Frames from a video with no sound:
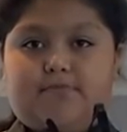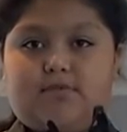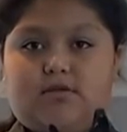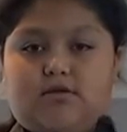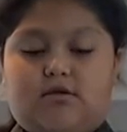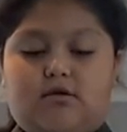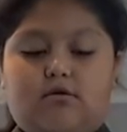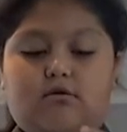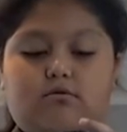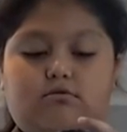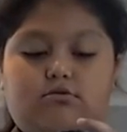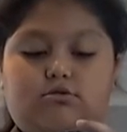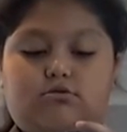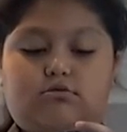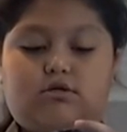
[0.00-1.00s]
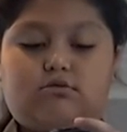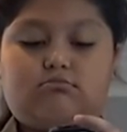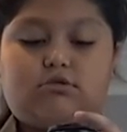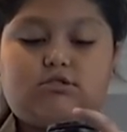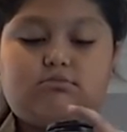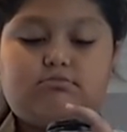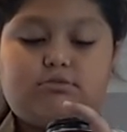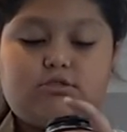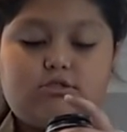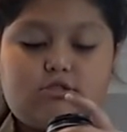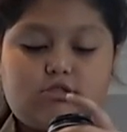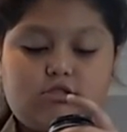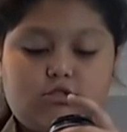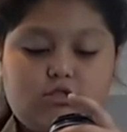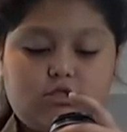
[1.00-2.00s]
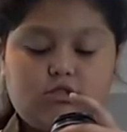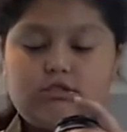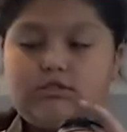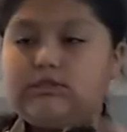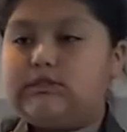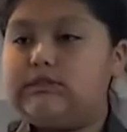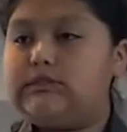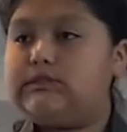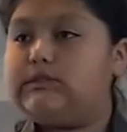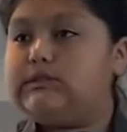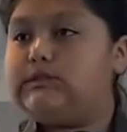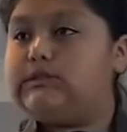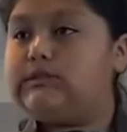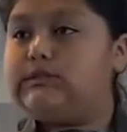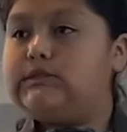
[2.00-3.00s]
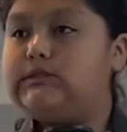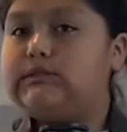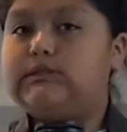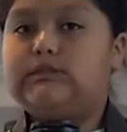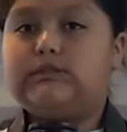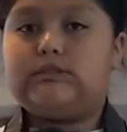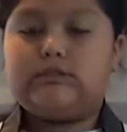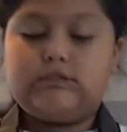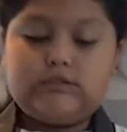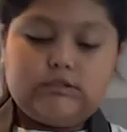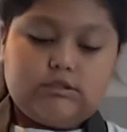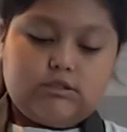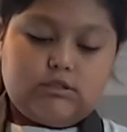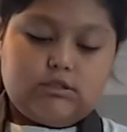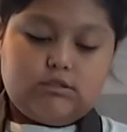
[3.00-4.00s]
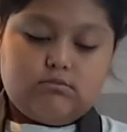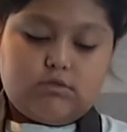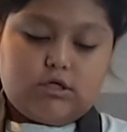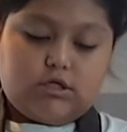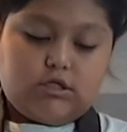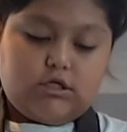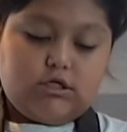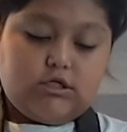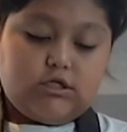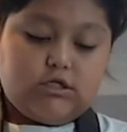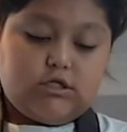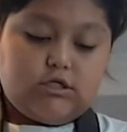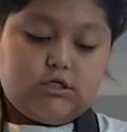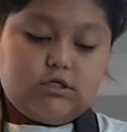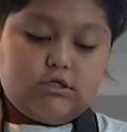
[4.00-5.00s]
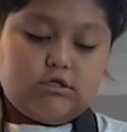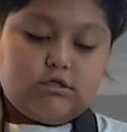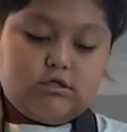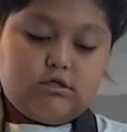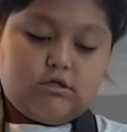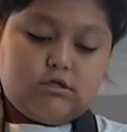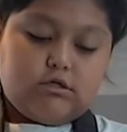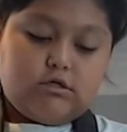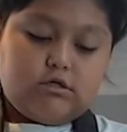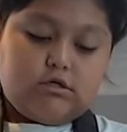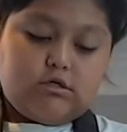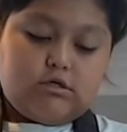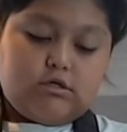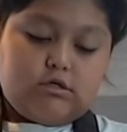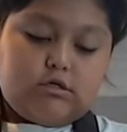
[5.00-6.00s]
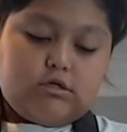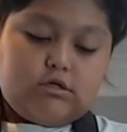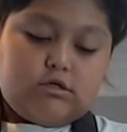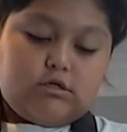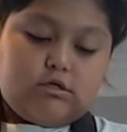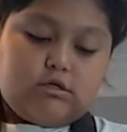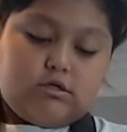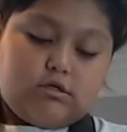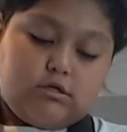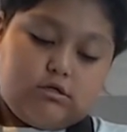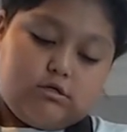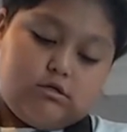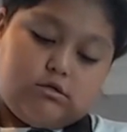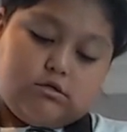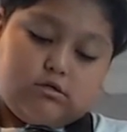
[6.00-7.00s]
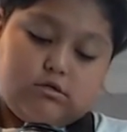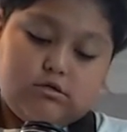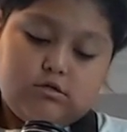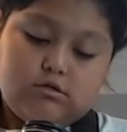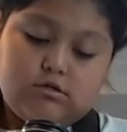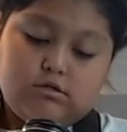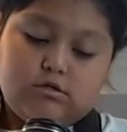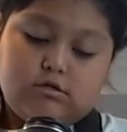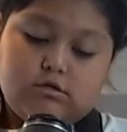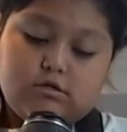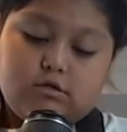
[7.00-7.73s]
(no one is talking)